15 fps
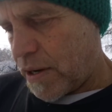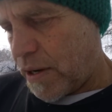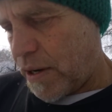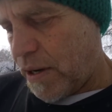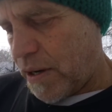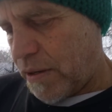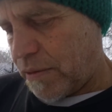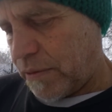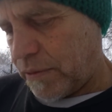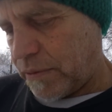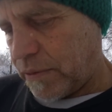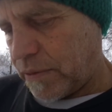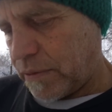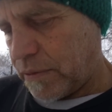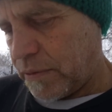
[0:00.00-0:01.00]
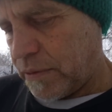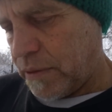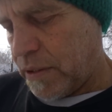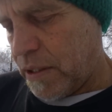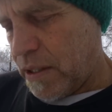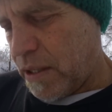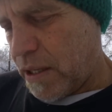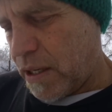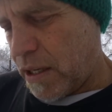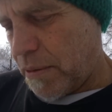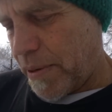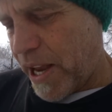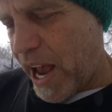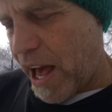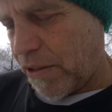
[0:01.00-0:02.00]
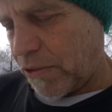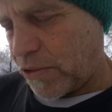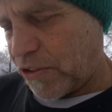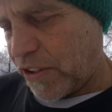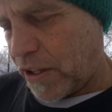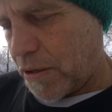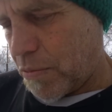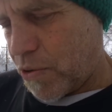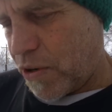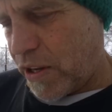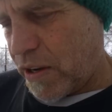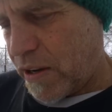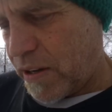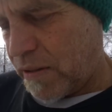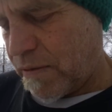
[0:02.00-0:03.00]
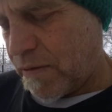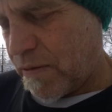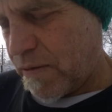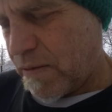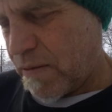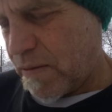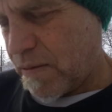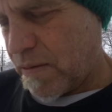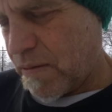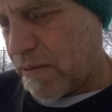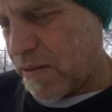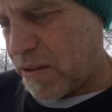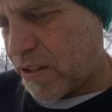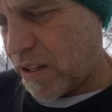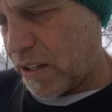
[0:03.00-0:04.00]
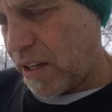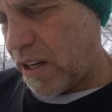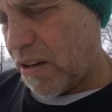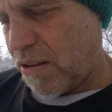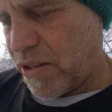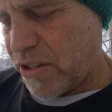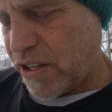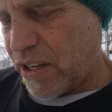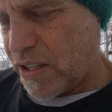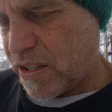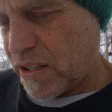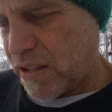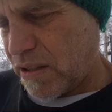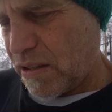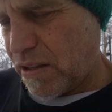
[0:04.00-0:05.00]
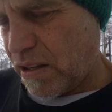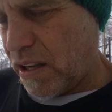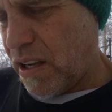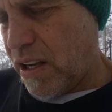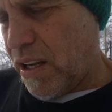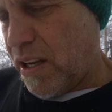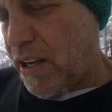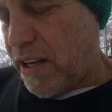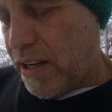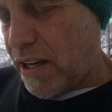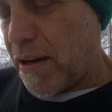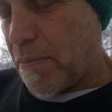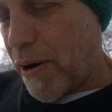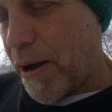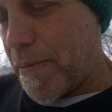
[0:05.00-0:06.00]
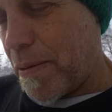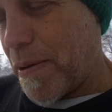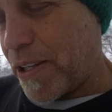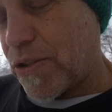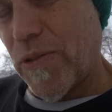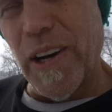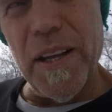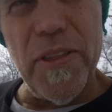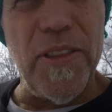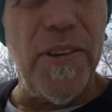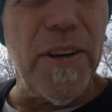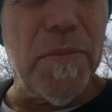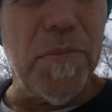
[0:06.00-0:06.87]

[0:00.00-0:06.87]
you know, it'll be a hallowed ceremony on Sunday. It always is. It'll probably be about 20, 30